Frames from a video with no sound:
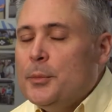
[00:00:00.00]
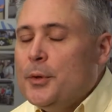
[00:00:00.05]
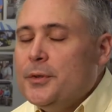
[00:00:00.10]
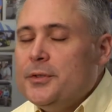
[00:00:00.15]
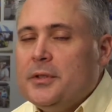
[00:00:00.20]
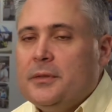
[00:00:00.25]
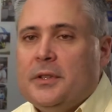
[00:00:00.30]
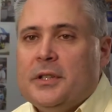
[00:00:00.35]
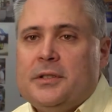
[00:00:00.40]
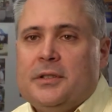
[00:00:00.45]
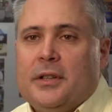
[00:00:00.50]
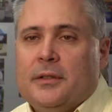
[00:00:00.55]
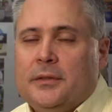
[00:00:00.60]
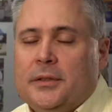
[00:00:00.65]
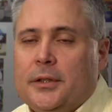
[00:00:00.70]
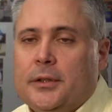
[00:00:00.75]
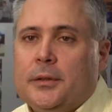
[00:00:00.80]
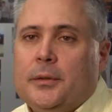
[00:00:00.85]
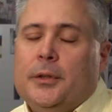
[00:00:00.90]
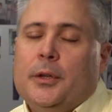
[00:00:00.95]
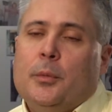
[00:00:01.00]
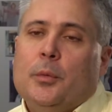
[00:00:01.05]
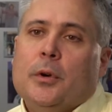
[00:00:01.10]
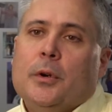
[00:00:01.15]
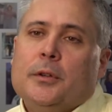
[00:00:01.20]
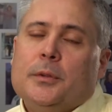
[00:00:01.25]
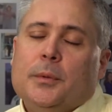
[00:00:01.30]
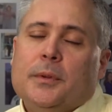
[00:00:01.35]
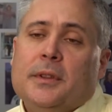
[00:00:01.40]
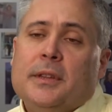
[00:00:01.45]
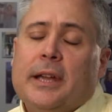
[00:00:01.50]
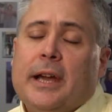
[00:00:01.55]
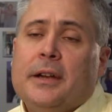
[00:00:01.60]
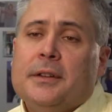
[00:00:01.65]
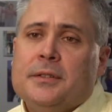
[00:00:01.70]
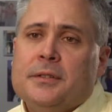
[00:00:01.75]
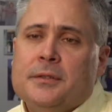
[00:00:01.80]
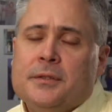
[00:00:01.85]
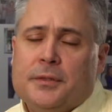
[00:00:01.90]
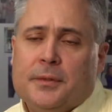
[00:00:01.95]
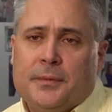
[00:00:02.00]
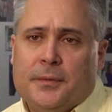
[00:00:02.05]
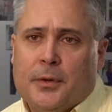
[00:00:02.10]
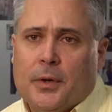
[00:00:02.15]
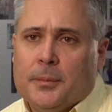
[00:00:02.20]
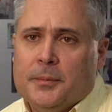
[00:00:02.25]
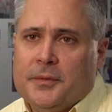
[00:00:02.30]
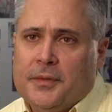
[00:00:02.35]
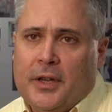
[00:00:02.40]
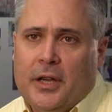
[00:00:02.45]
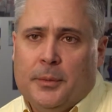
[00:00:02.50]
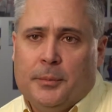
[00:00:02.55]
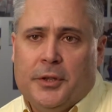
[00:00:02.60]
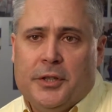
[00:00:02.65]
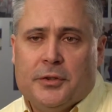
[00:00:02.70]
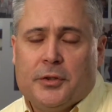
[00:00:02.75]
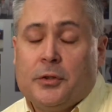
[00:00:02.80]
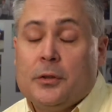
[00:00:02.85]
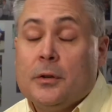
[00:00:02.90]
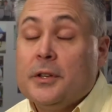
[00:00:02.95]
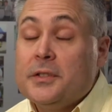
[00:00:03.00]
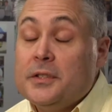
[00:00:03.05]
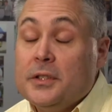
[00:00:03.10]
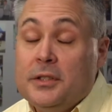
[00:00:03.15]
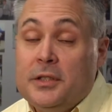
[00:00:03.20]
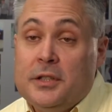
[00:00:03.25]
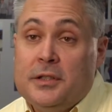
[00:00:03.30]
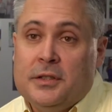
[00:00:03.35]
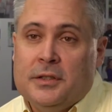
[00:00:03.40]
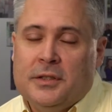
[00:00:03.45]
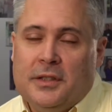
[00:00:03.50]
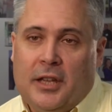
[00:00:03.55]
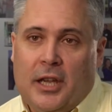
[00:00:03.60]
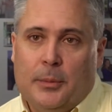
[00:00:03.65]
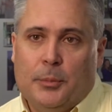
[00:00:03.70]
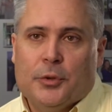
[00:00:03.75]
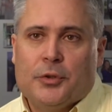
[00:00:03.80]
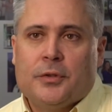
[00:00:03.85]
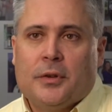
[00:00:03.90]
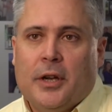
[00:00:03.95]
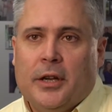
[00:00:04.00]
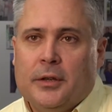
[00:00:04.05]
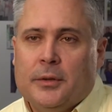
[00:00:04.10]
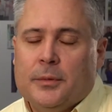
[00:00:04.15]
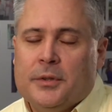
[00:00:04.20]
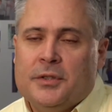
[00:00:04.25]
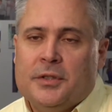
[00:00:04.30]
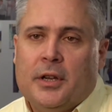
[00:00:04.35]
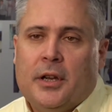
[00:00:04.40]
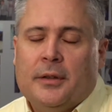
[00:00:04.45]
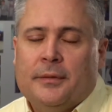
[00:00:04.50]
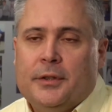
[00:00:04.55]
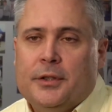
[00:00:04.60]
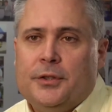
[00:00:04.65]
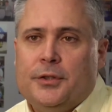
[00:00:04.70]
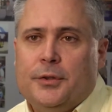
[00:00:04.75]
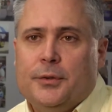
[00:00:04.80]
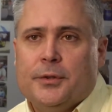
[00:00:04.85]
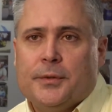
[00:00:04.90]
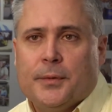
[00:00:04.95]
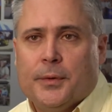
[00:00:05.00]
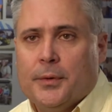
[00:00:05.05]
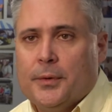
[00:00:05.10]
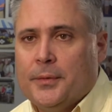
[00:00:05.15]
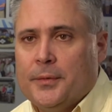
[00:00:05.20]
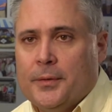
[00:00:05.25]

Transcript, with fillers: Most of us have literally worked with thousands of farm families across the kitchen table trying to resolve issues for the